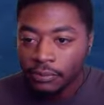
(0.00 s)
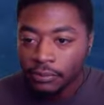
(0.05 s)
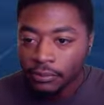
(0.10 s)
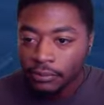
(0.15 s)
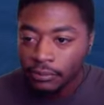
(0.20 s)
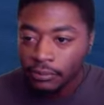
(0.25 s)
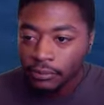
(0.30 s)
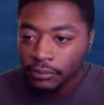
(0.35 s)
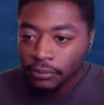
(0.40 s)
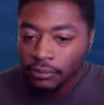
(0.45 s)

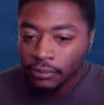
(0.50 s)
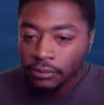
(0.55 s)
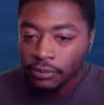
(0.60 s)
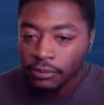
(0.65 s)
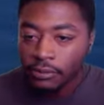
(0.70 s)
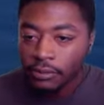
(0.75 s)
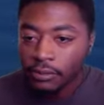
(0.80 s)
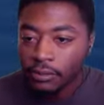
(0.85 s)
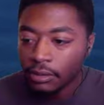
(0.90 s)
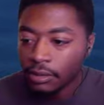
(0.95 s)

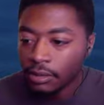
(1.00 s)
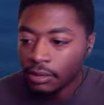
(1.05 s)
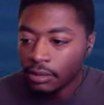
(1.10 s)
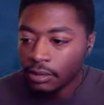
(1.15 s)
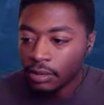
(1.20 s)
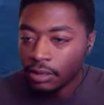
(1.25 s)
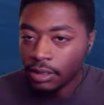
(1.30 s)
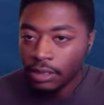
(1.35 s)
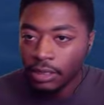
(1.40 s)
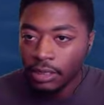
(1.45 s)

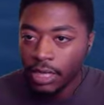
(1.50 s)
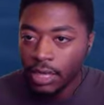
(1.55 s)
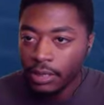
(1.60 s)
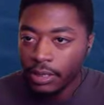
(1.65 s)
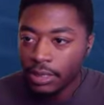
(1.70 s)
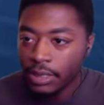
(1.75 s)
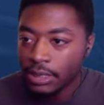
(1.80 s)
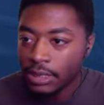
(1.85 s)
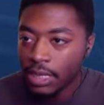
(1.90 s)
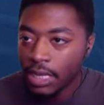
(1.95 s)
Now
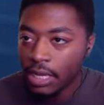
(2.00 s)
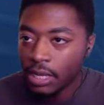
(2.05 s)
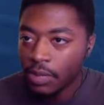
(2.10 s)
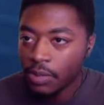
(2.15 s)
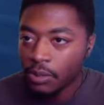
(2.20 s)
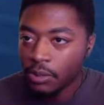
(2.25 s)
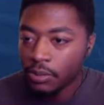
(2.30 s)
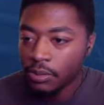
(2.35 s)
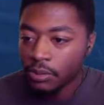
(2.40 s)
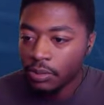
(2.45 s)
he's
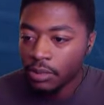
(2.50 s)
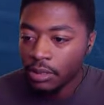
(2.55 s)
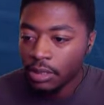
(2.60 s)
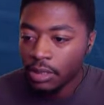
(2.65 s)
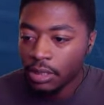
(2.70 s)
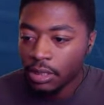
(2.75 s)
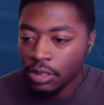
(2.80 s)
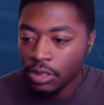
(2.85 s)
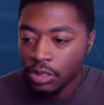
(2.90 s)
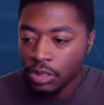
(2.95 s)
down.
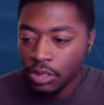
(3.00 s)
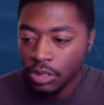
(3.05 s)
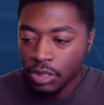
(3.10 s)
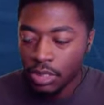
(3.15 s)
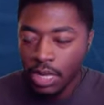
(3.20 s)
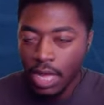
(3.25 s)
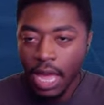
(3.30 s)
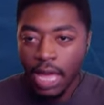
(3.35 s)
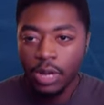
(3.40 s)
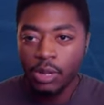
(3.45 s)

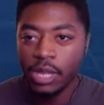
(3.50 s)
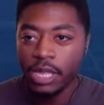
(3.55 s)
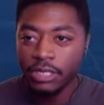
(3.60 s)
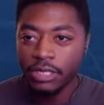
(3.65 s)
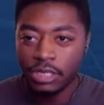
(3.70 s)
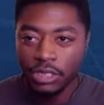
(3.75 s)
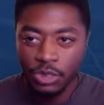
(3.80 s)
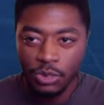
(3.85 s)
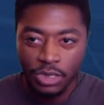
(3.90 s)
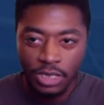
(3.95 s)
I don't want
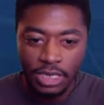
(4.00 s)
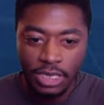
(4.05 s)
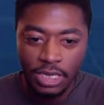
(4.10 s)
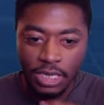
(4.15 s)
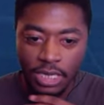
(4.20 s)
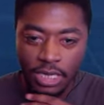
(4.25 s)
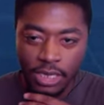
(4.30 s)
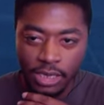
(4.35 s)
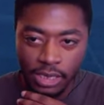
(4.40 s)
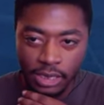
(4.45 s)
to do the
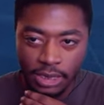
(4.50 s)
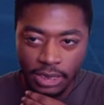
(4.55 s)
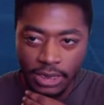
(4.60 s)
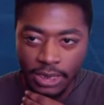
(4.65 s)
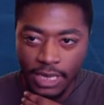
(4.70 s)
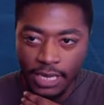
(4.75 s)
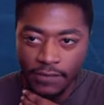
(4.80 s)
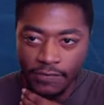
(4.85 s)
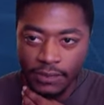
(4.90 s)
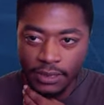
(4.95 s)
E because I'll have to
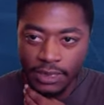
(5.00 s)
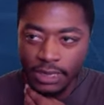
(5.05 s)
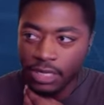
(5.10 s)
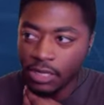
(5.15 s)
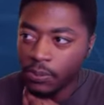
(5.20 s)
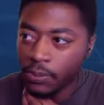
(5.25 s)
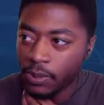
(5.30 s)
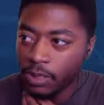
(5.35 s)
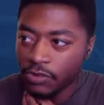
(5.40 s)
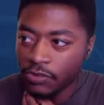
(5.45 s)
save the
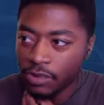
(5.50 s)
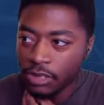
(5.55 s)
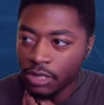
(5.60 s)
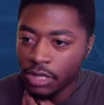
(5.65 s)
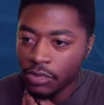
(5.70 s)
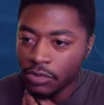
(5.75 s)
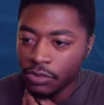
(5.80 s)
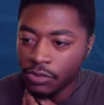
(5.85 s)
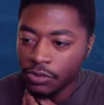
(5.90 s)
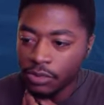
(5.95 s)
skill points for the
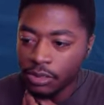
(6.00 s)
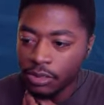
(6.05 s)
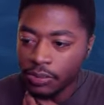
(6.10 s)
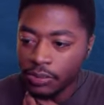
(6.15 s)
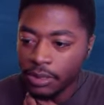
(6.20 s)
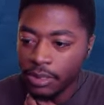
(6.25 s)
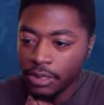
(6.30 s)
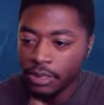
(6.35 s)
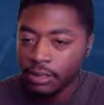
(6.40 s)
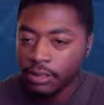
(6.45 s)
other three,
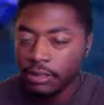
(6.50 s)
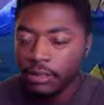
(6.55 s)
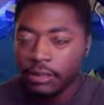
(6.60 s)
but